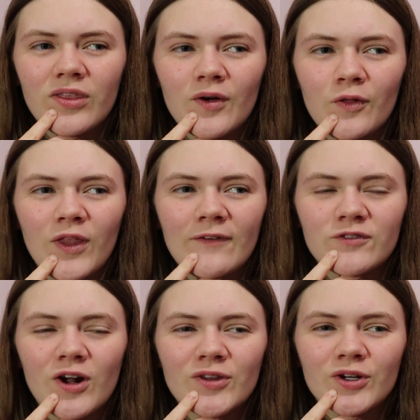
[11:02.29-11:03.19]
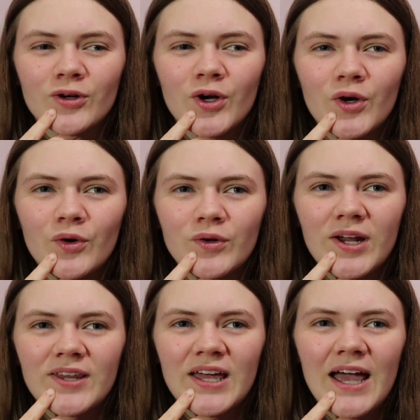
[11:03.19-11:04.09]
they're left on their own
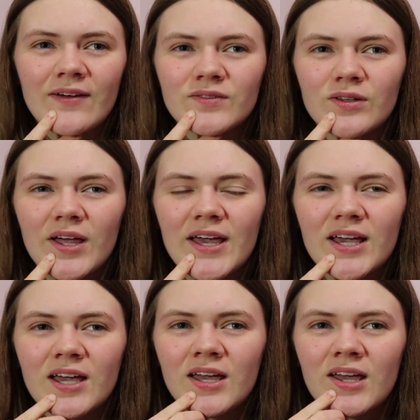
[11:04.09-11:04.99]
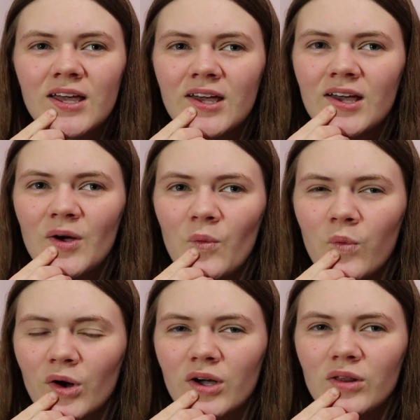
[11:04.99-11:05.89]
and they have to like
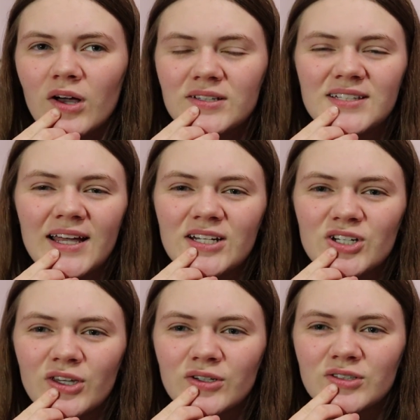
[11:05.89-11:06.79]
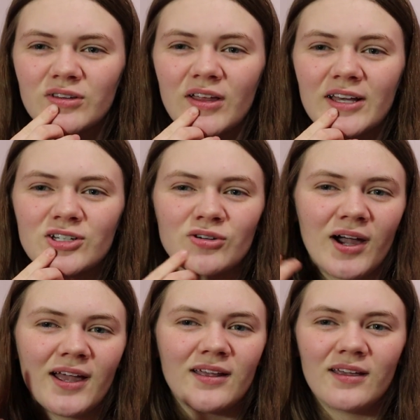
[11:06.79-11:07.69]
work alongside each other to like
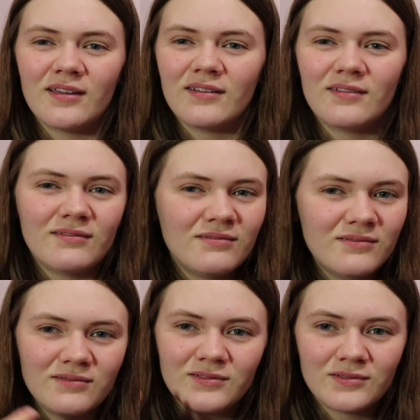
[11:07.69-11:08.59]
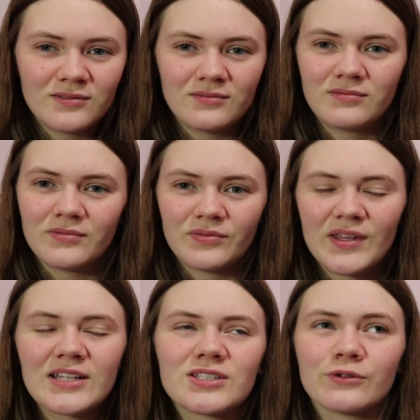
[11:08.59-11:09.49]
try and
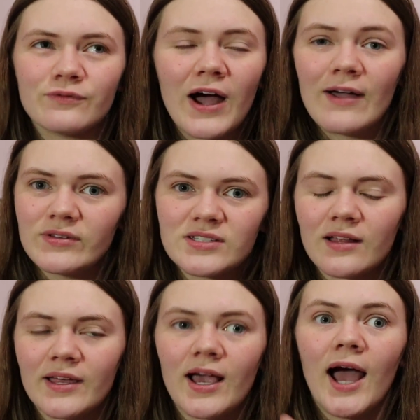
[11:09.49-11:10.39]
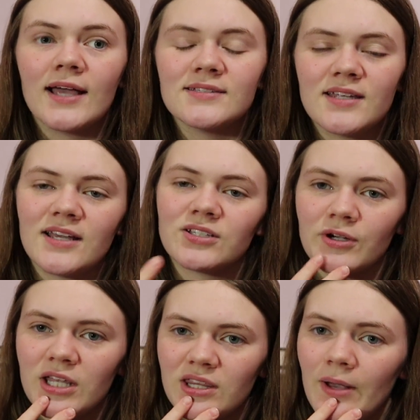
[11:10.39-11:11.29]
not survive. It's not like high stakes or
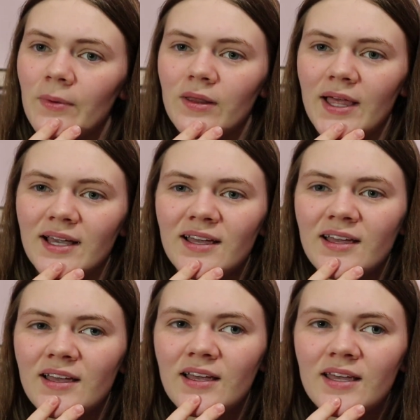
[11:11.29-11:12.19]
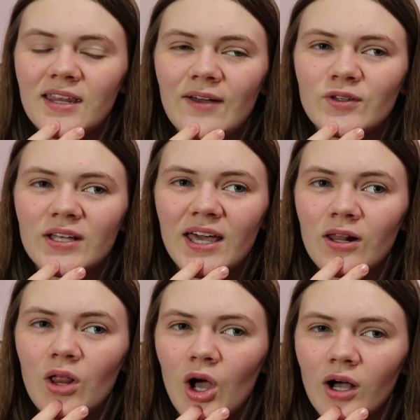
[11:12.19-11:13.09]
anything, but like they have to get
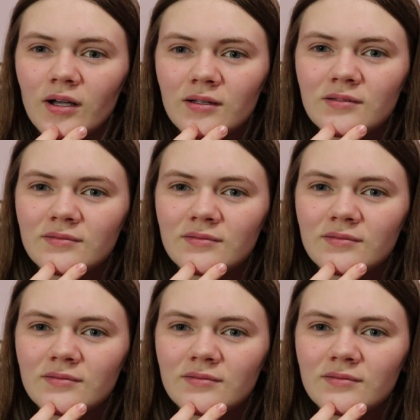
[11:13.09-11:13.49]
along